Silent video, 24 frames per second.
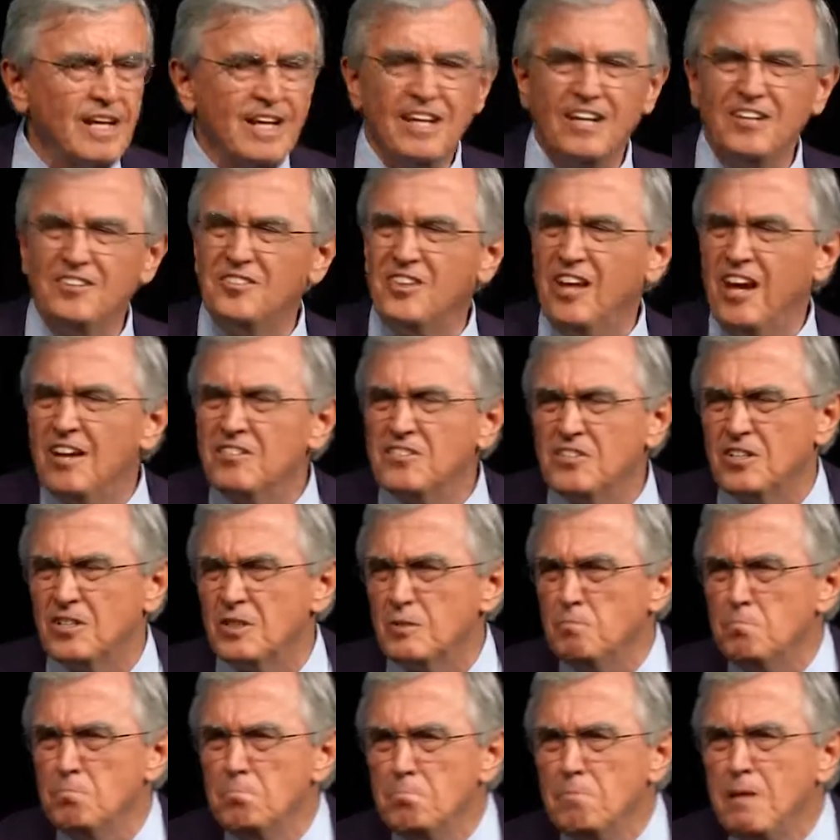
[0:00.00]
It
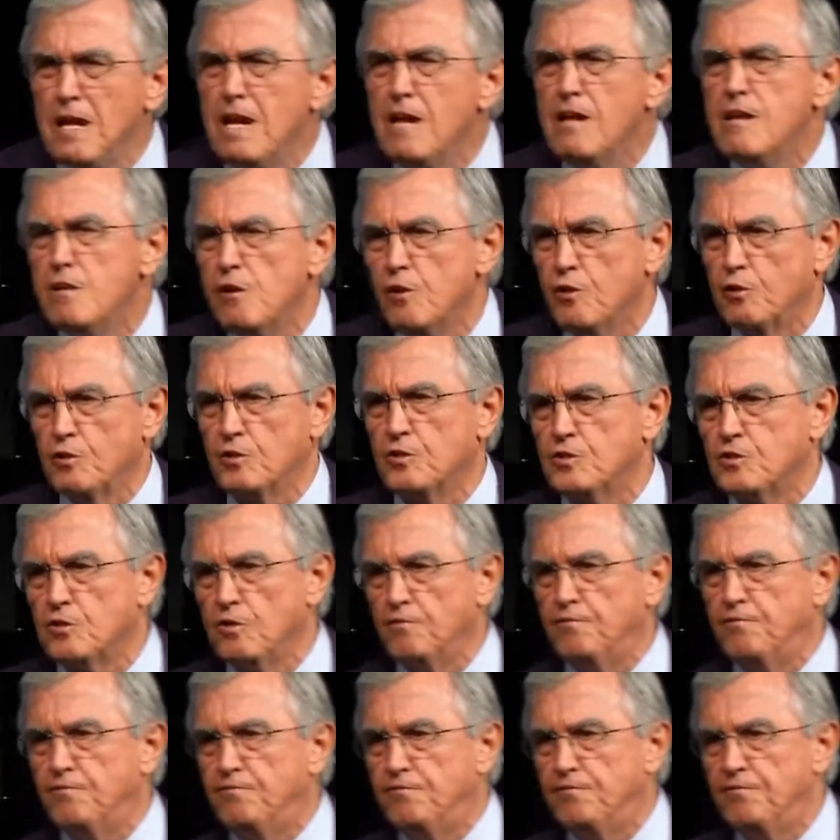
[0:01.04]
touches millions
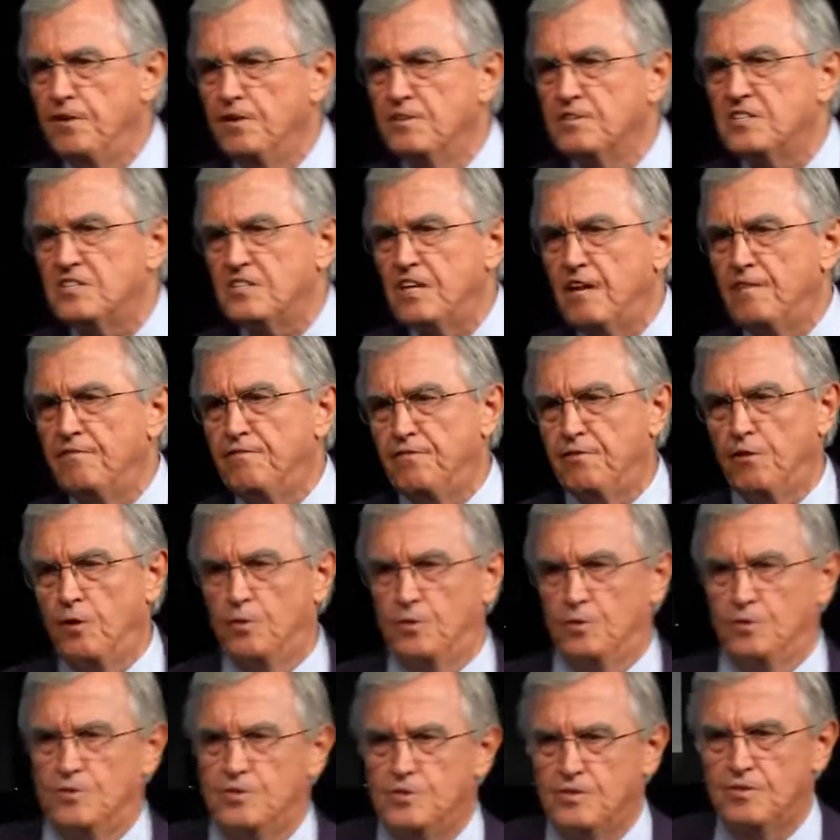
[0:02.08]
of cell
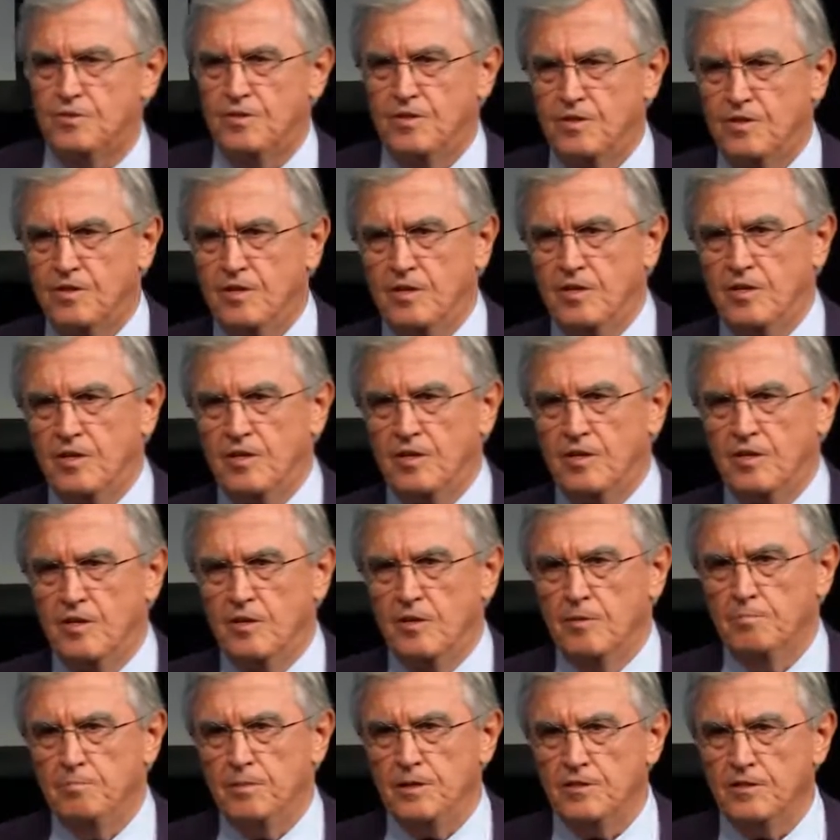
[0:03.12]
phones,
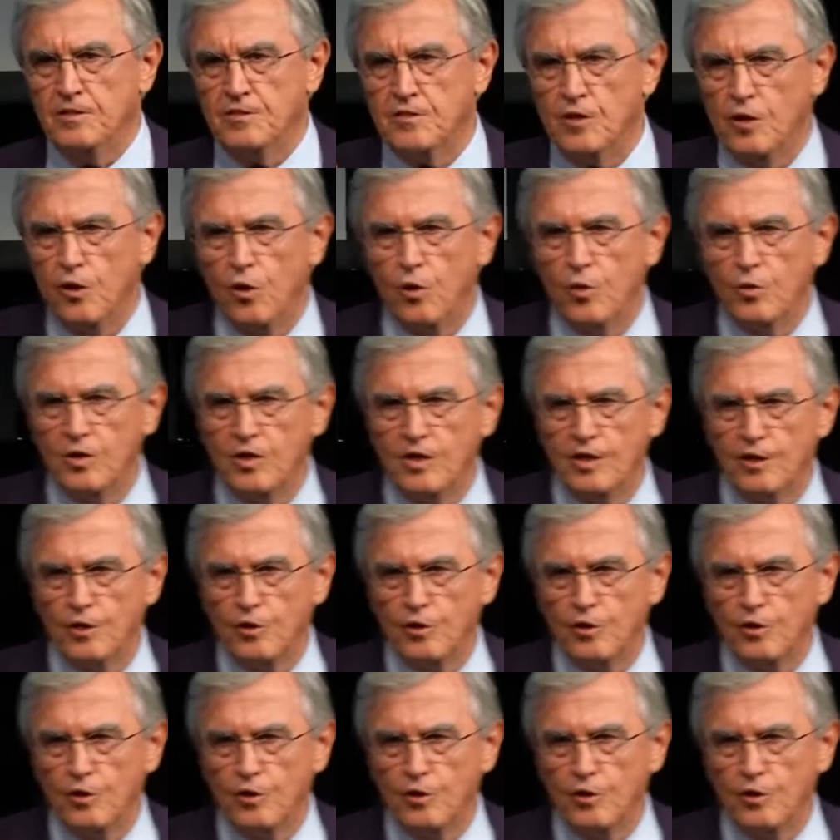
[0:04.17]
but it's only